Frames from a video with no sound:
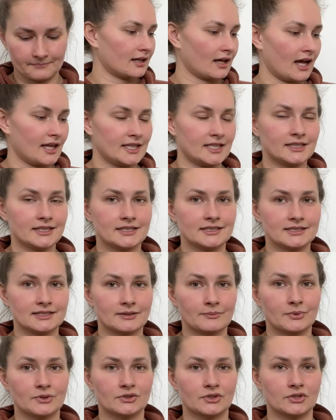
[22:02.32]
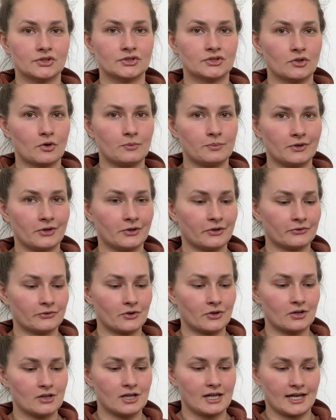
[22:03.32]
I think these slippers are so
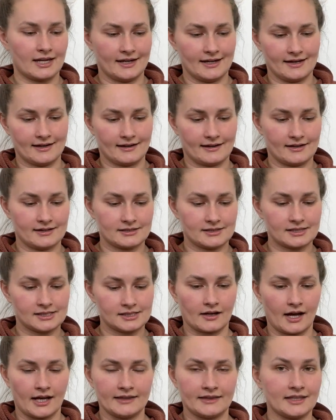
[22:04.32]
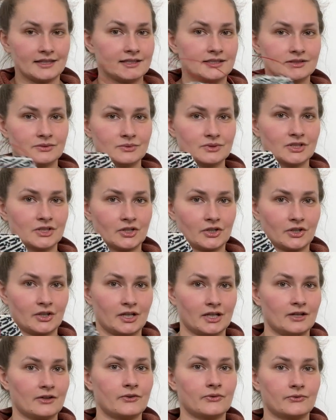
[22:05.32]
beautiful, and I think this was a
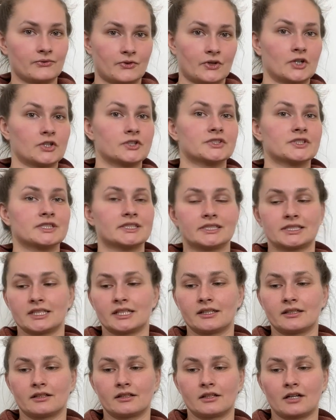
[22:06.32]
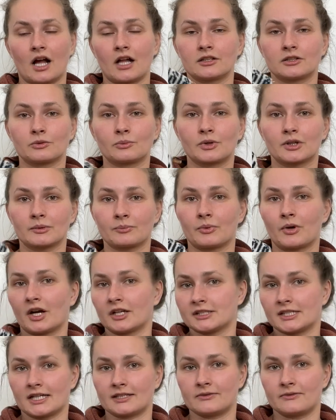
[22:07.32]
good first color work
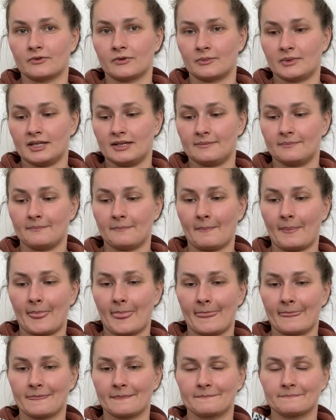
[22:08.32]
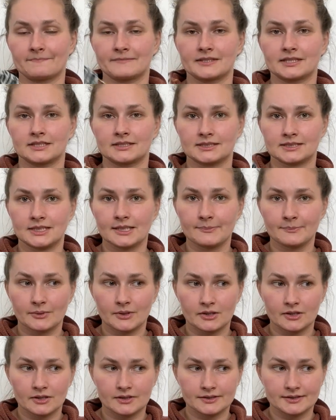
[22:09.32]
project for me.
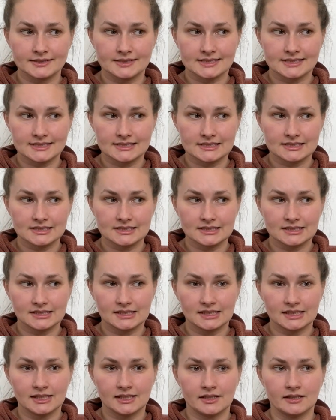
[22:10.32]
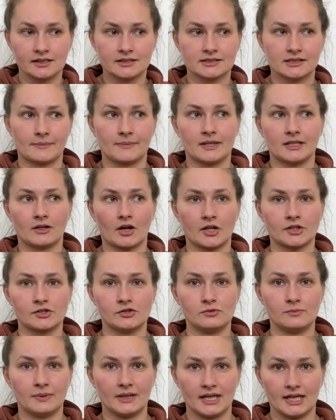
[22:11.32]
Slippers, something not too
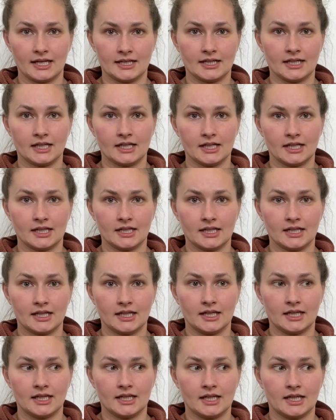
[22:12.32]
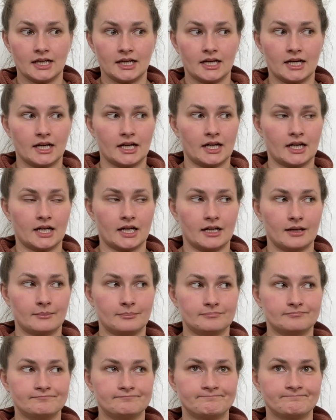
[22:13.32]
big,
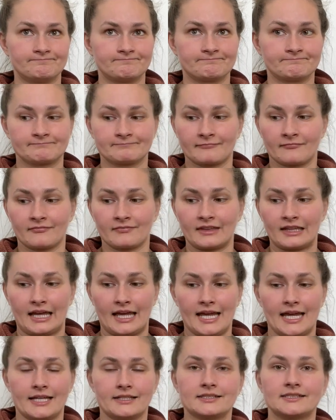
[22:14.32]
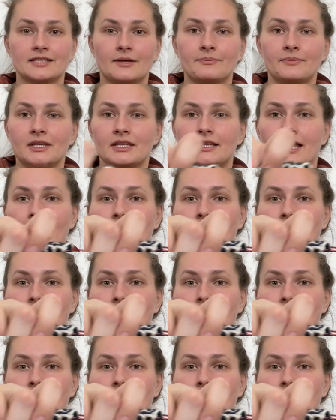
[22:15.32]
and something that